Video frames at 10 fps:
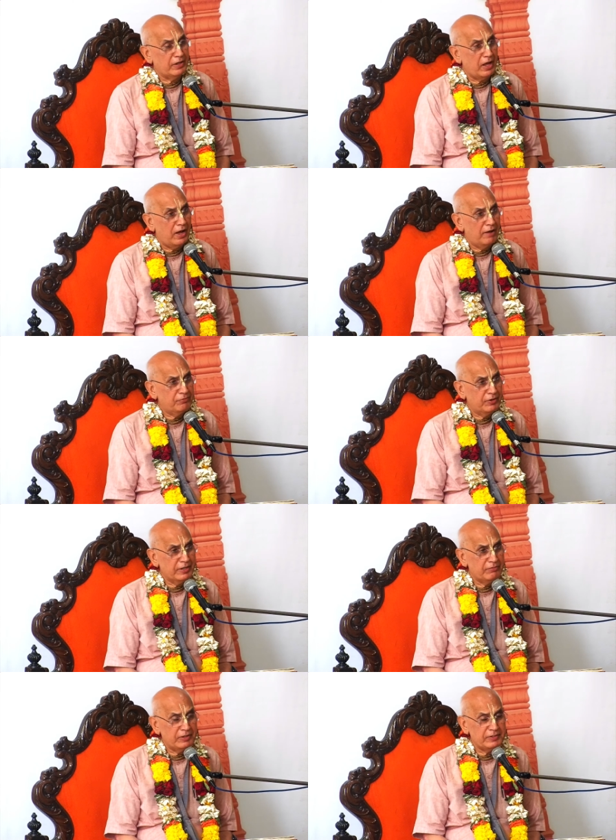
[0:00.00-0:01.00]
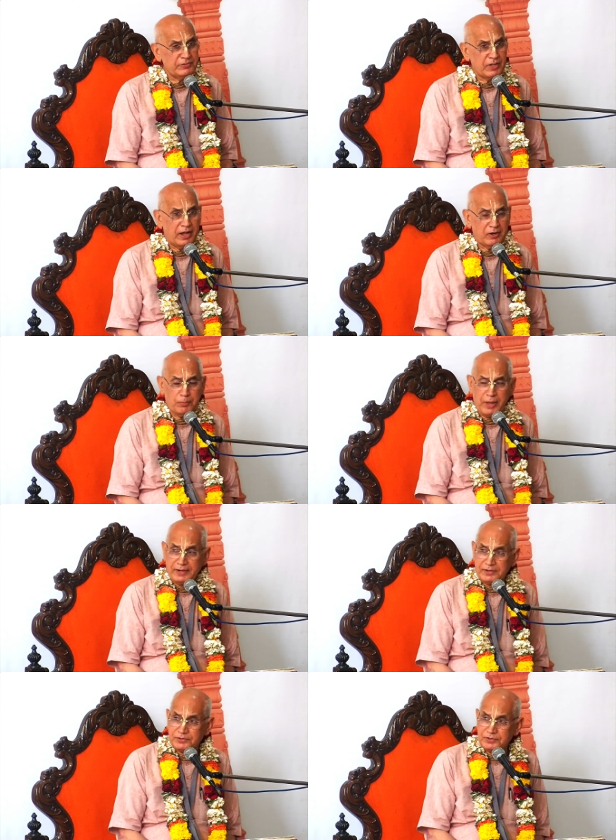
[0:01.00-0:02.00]
after giving these
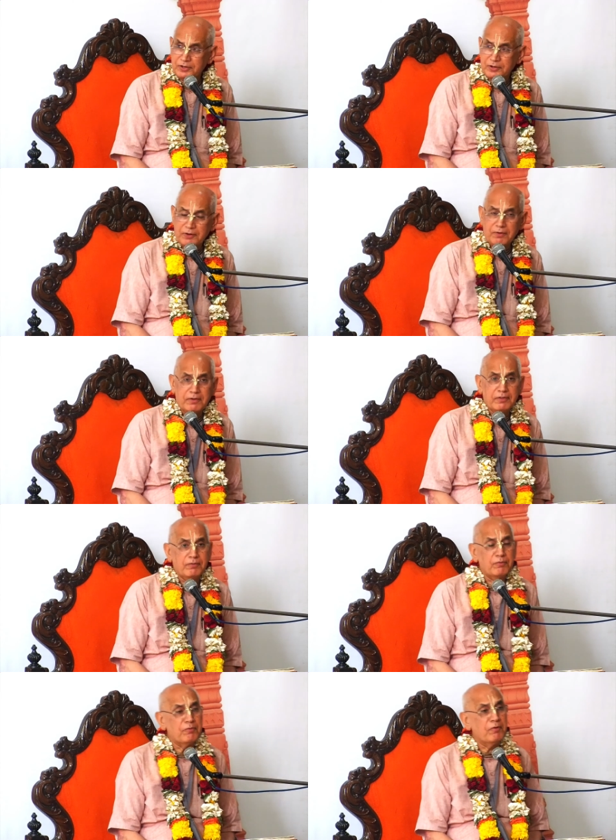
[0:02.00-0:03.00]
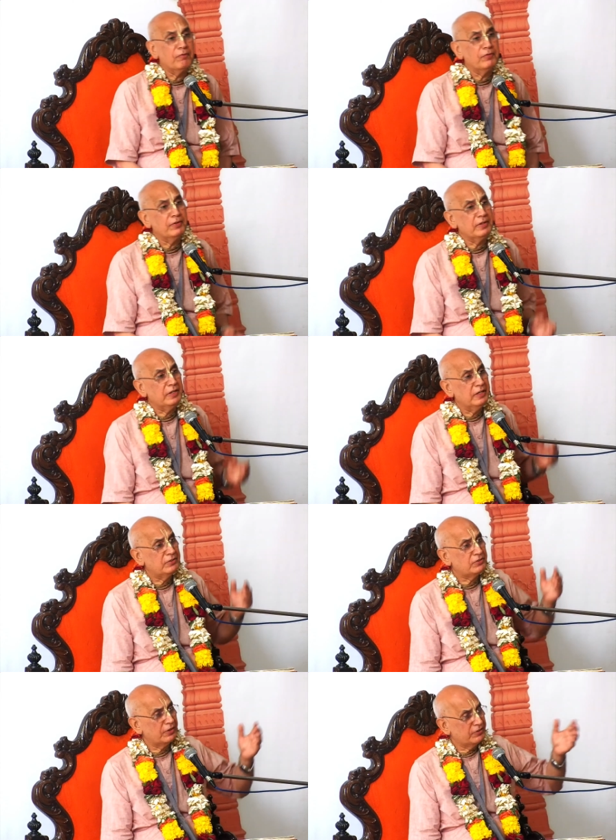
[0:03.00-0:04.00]
arguments, he
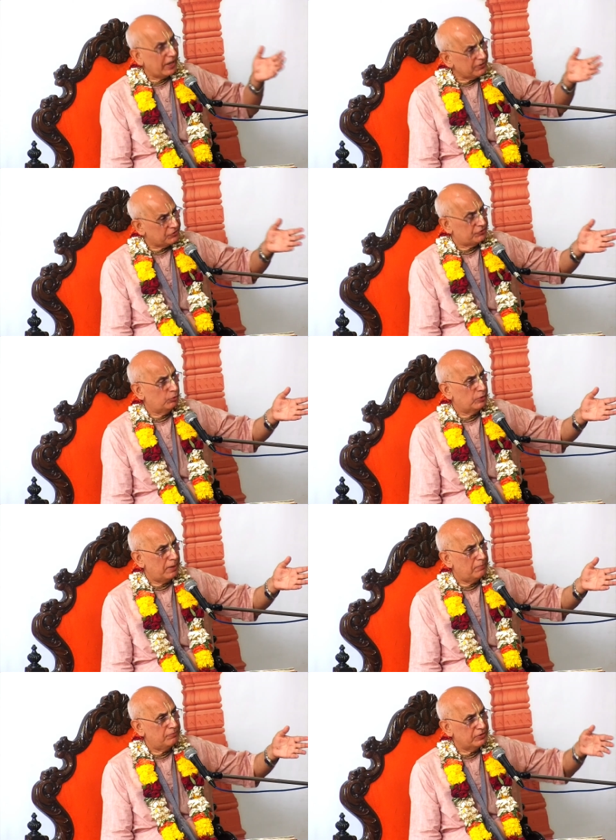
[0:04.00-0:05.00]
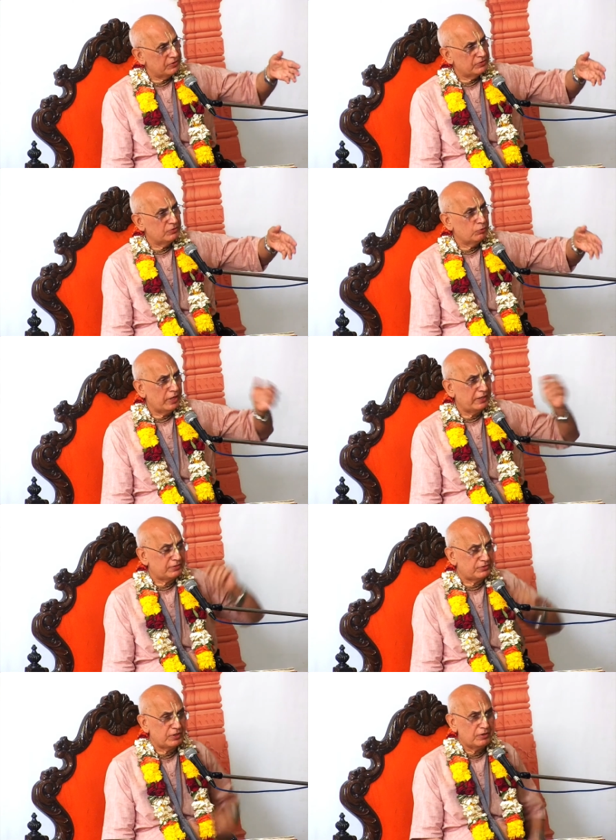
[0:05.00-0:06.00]
suggests to them, which is
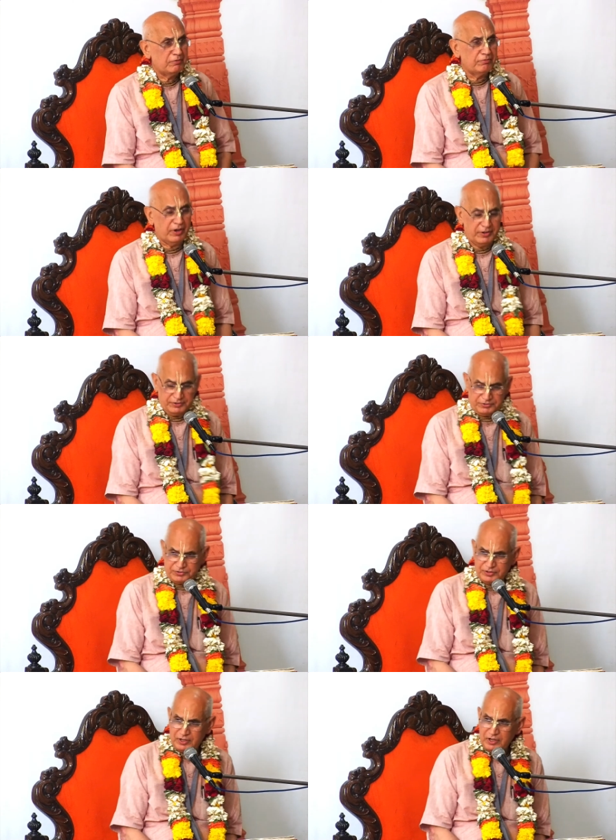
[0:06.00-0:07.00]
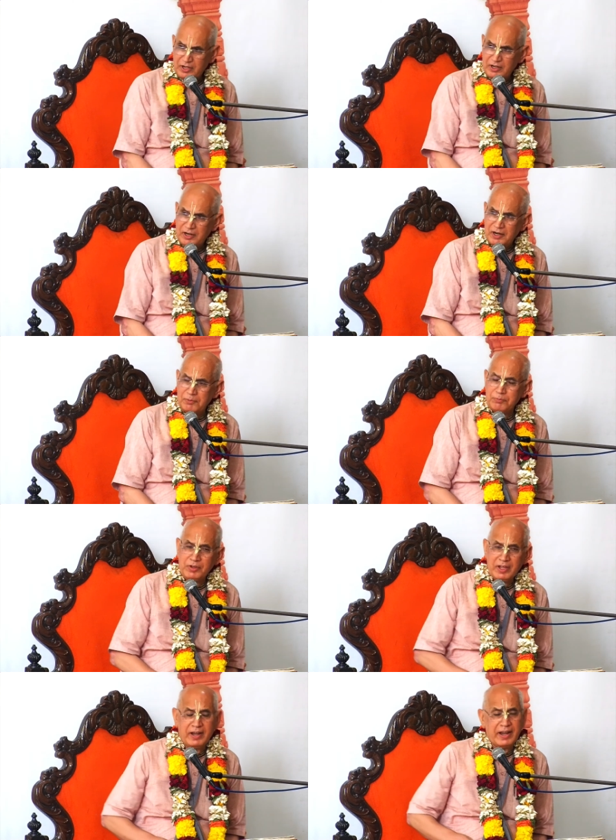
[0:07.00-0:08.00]
today's verse,
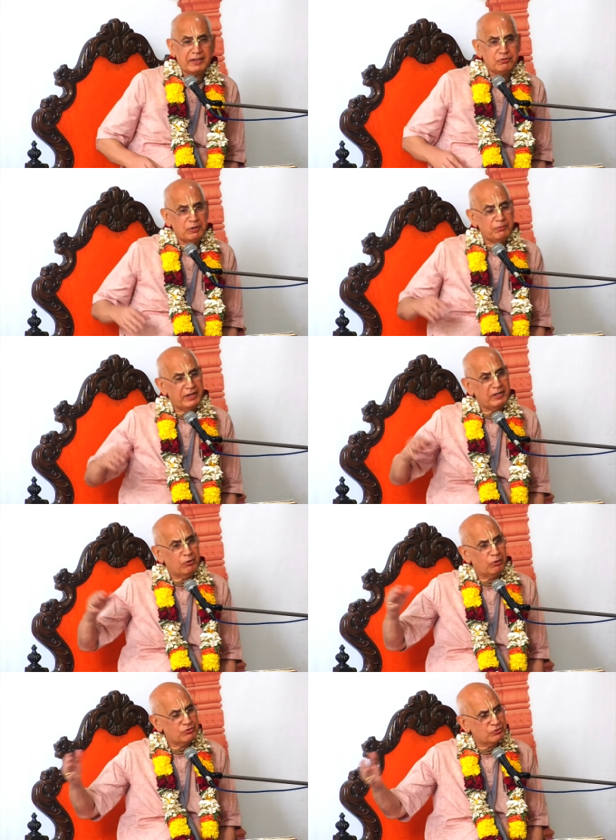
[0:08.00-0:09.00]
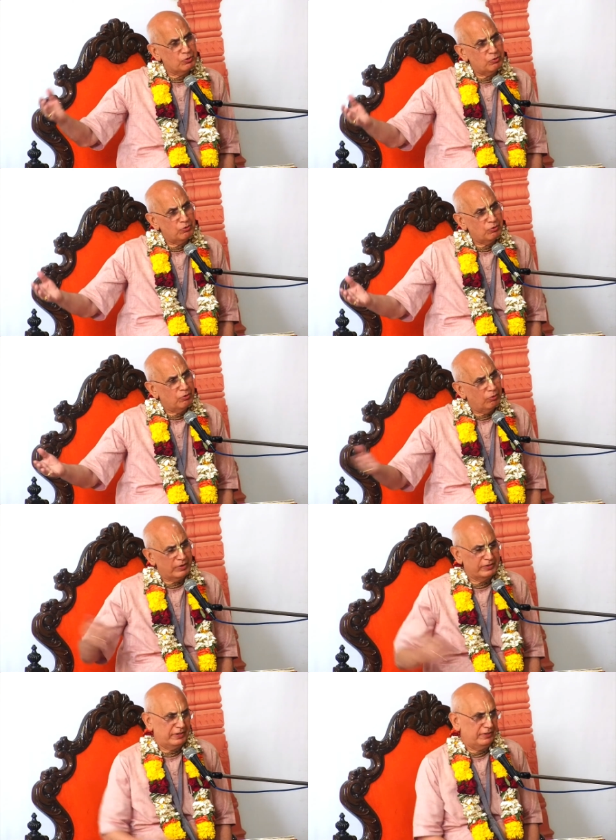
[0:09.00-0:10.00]
we are actually very close to
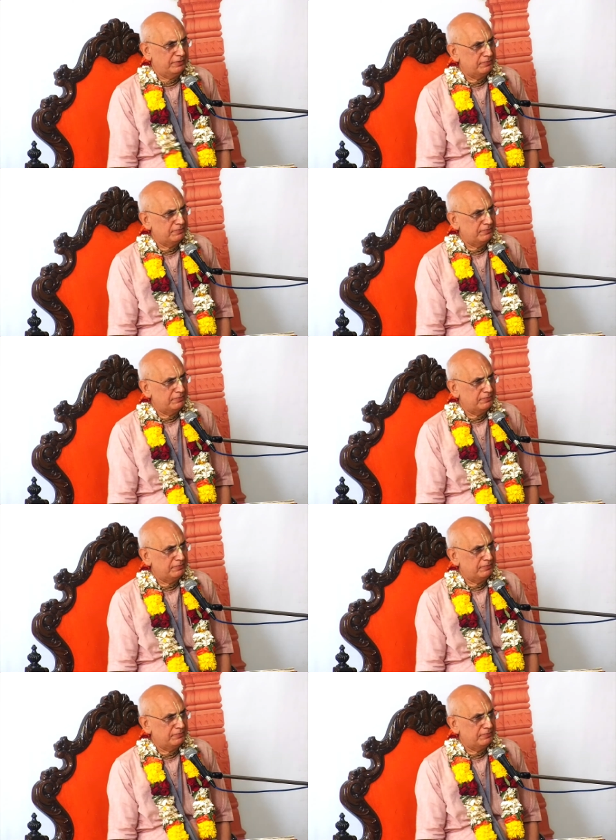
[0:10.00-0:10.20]
Govardhan.